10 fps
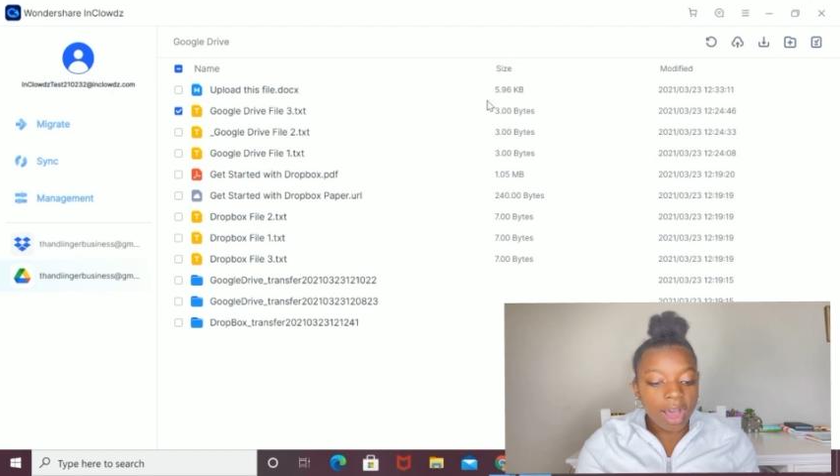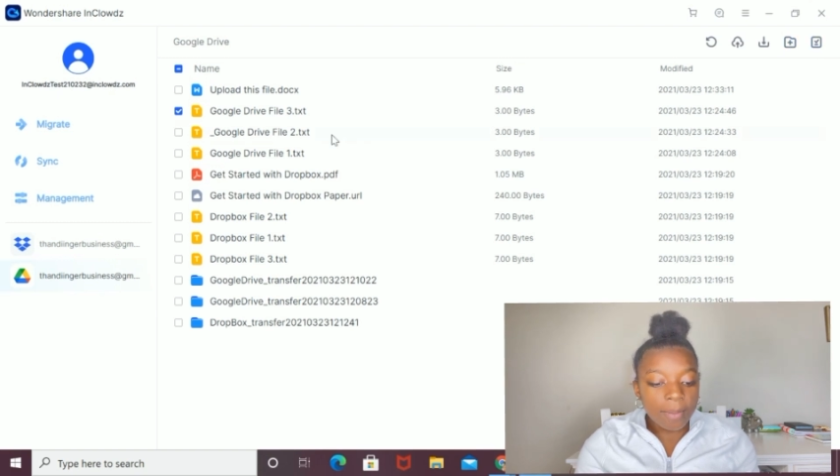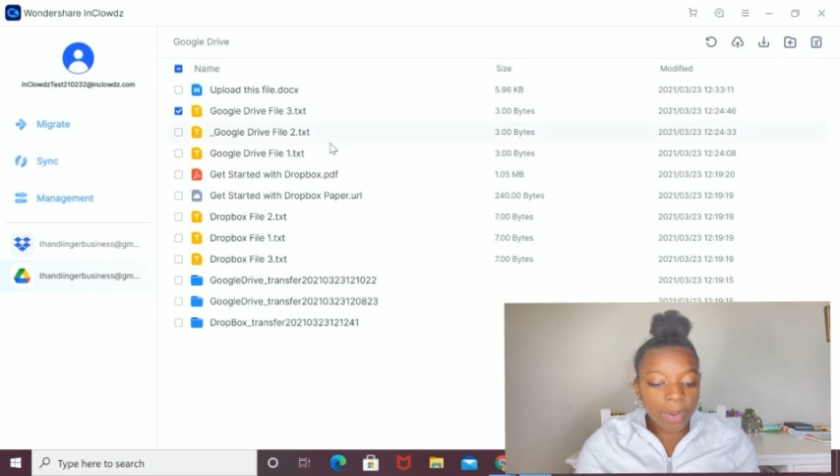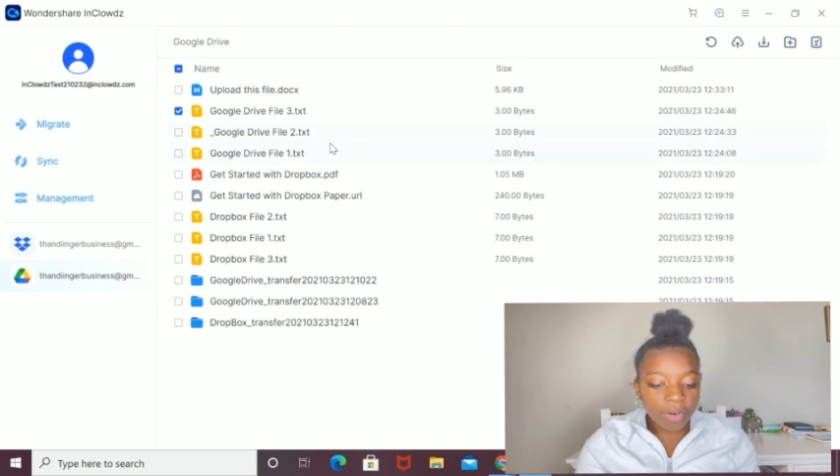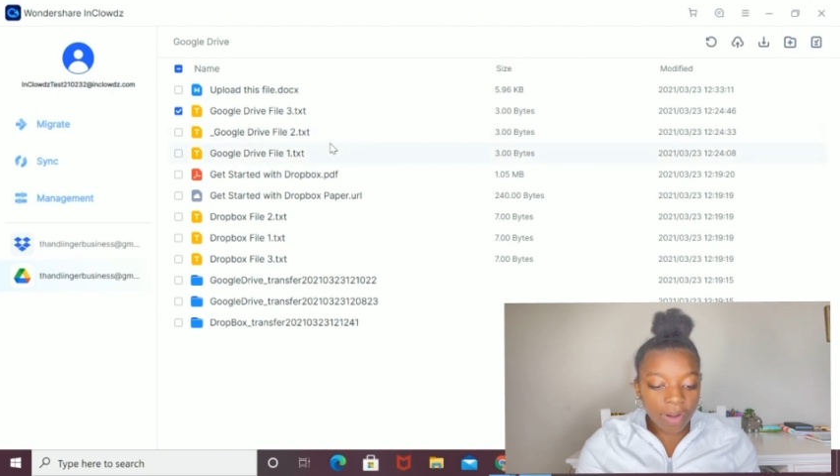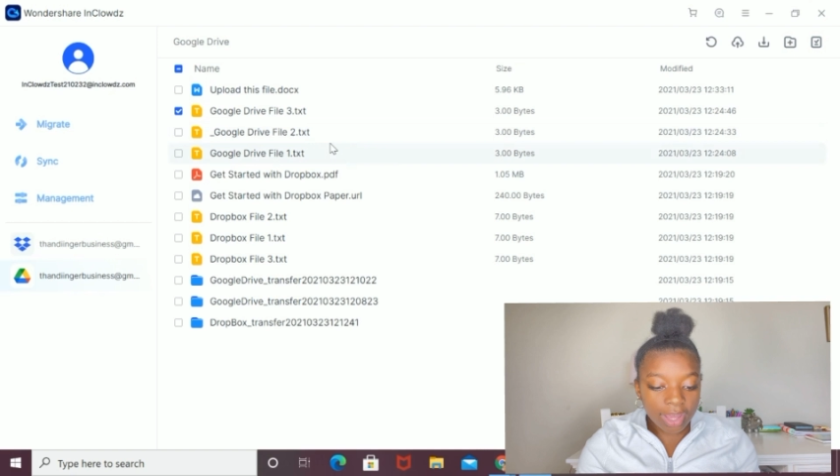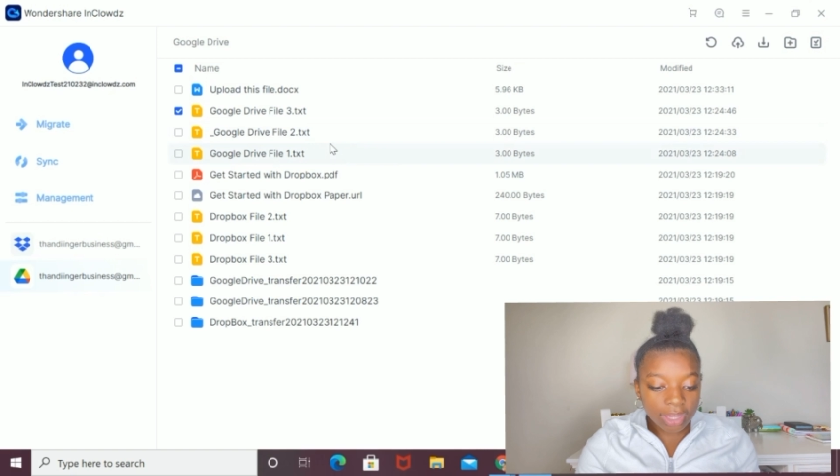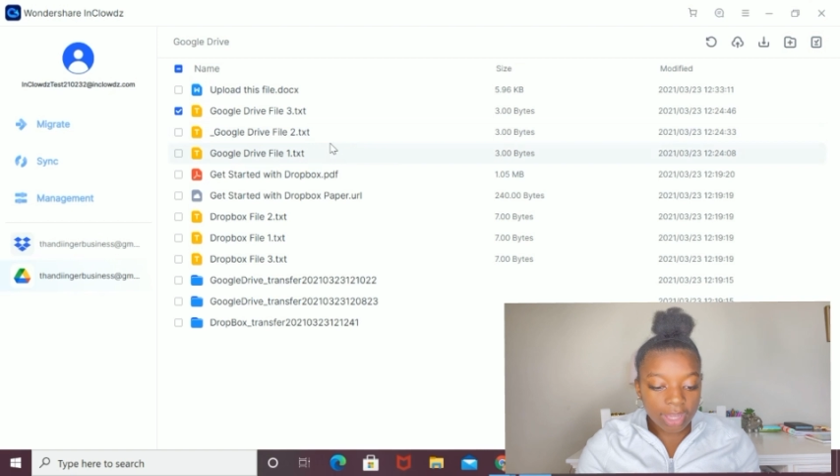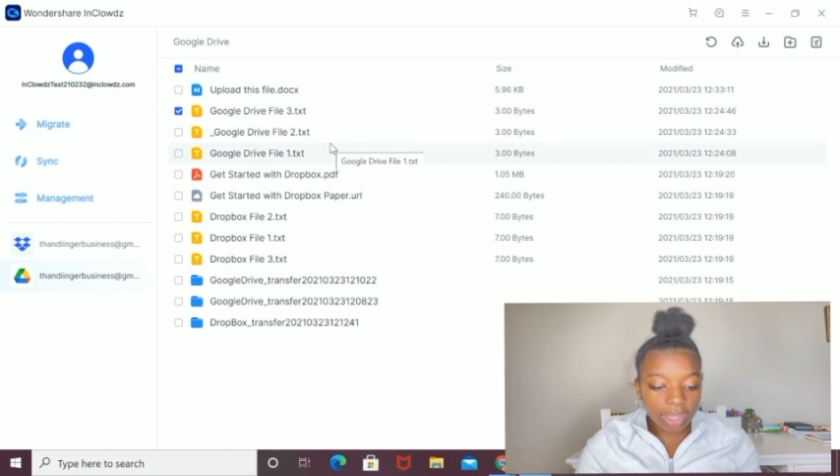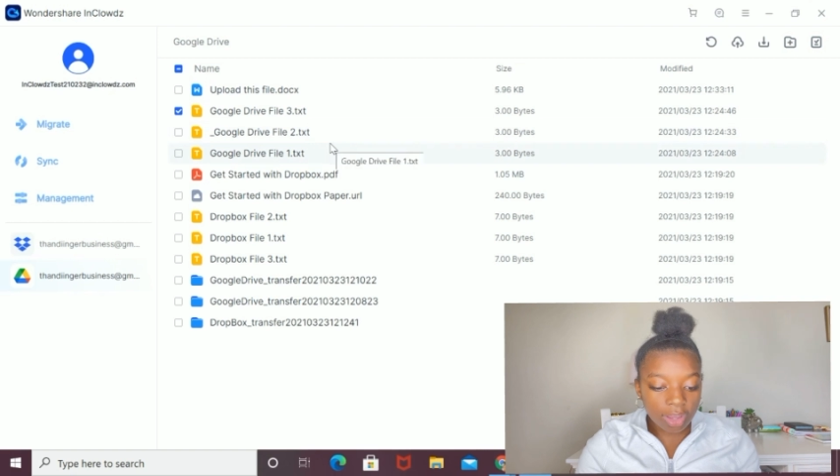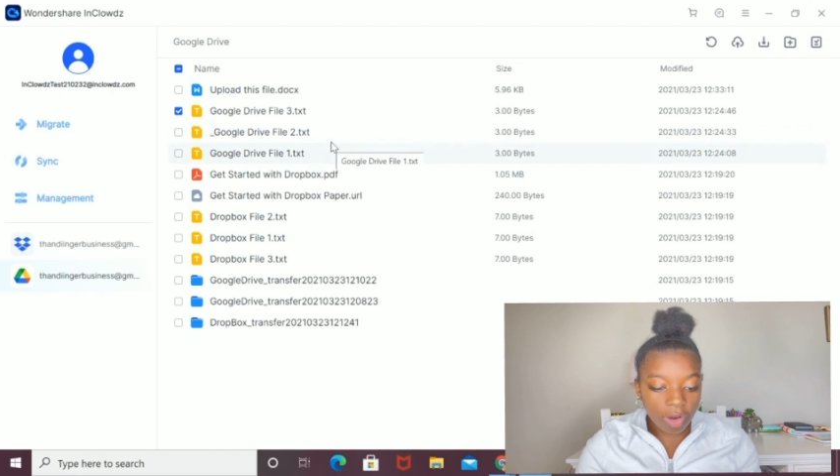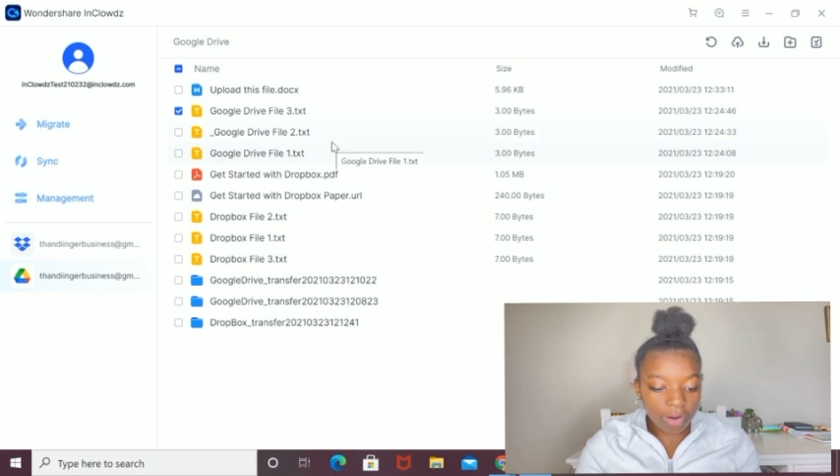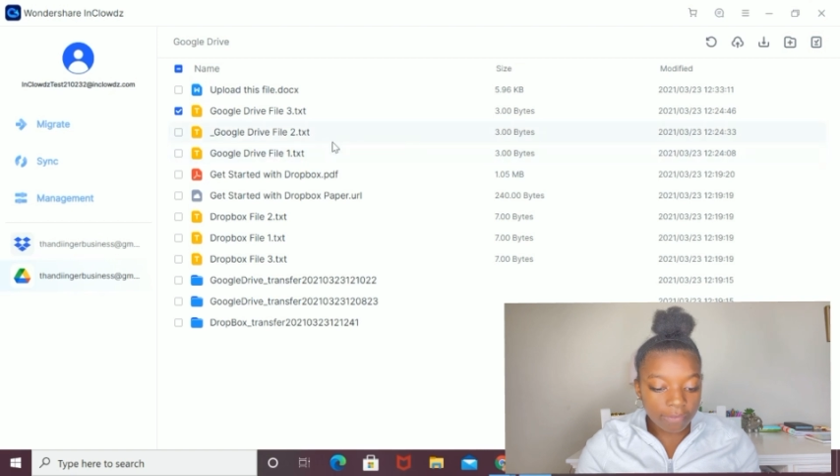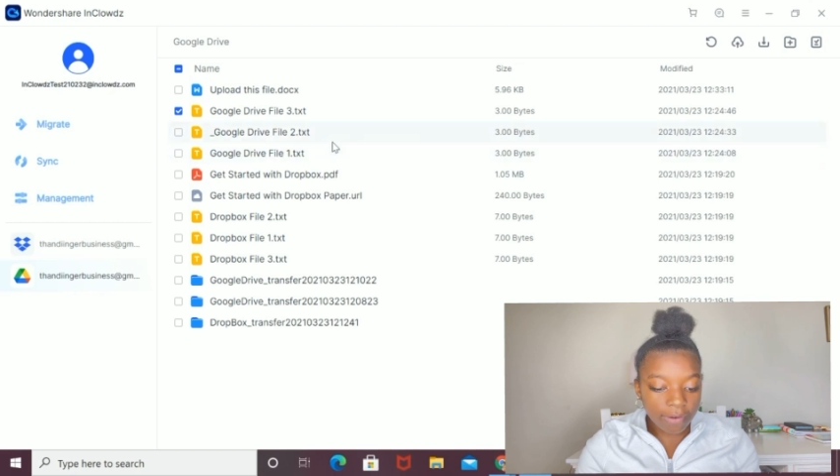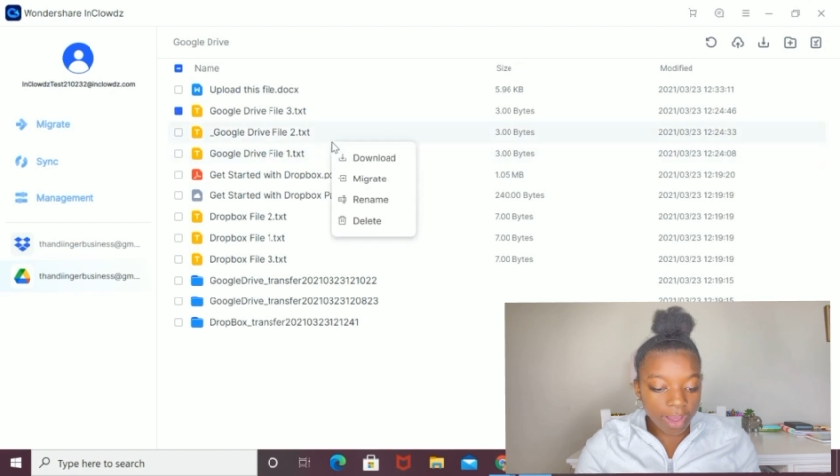By right-clicking on a
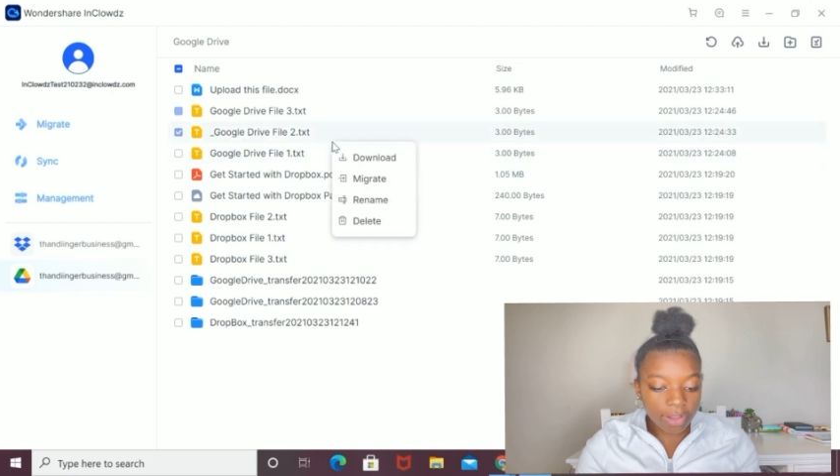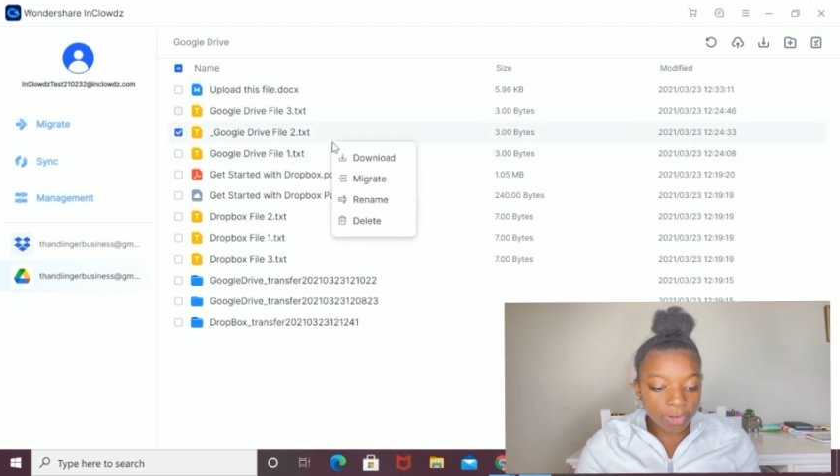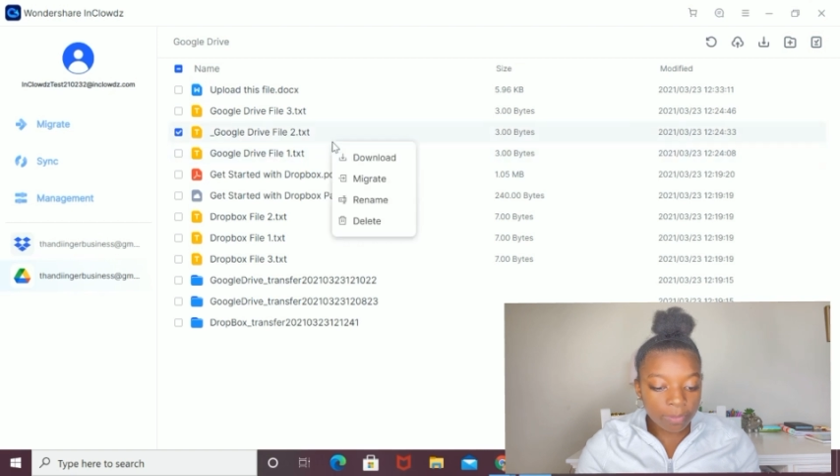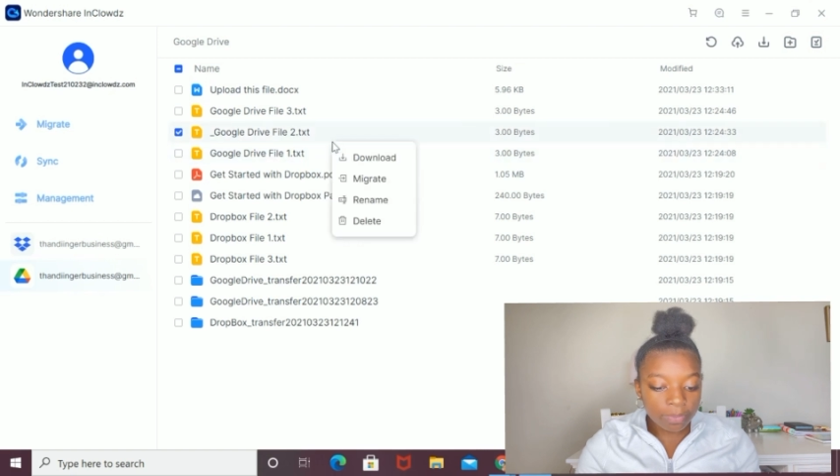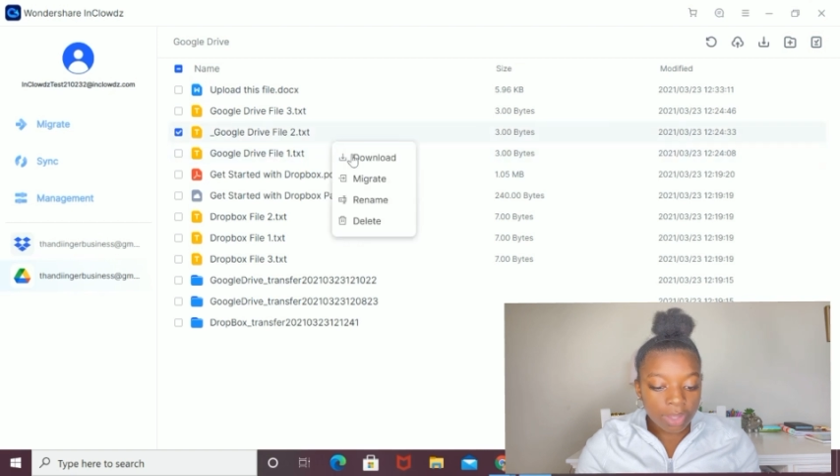file,